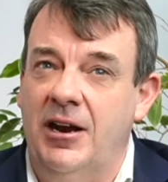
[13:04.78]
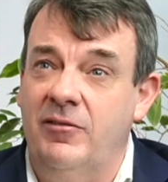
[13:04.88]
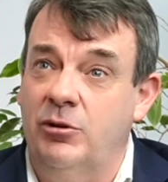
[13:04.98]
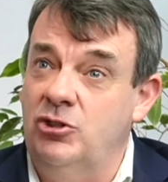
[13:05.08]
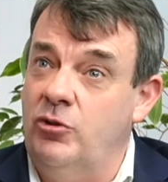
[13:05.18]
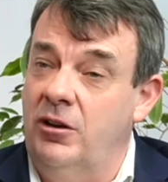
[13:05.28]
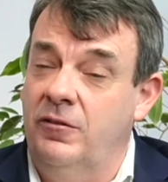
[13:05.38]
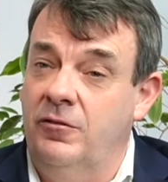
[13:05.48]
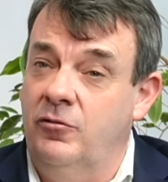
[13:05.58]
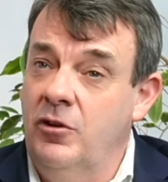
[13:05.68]
everybody's
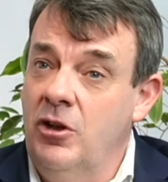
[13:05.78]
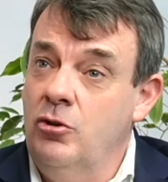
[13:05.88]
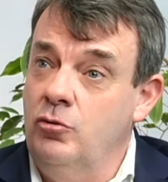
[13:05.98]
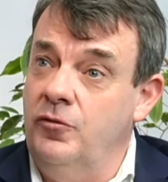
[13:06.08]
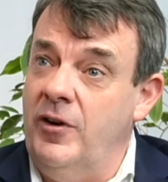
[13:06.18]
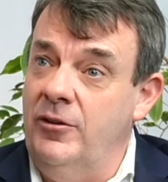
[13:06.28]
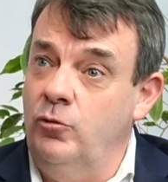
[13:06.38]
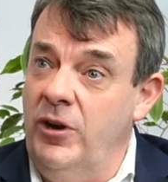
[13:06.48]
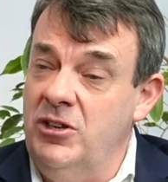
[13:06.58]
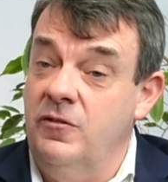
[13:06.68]
trying to find
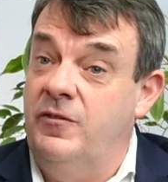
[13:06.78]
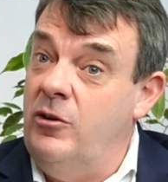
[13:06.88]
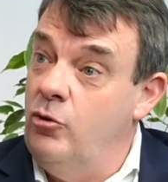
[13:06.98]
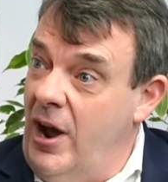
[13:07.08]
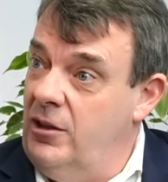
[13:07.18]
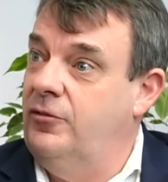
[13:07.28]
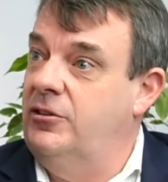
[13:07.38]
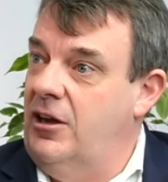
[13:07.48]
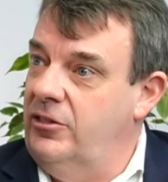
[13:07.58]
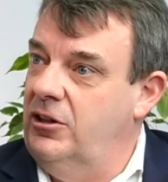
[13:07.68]
ways, very rightfully,
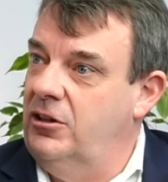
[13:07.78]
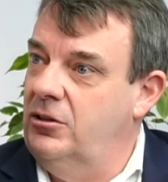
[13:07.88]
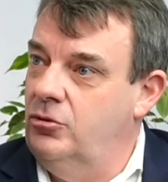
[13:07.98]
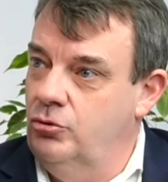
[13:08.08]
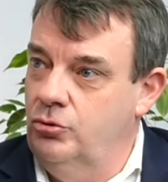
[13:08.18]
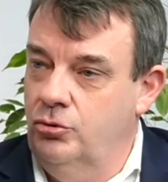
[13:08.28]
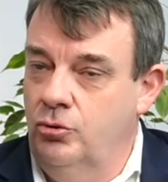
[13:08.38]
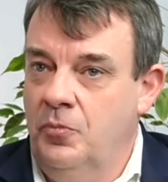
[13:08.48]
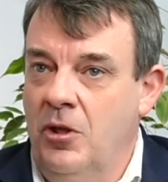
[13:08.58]
I think, to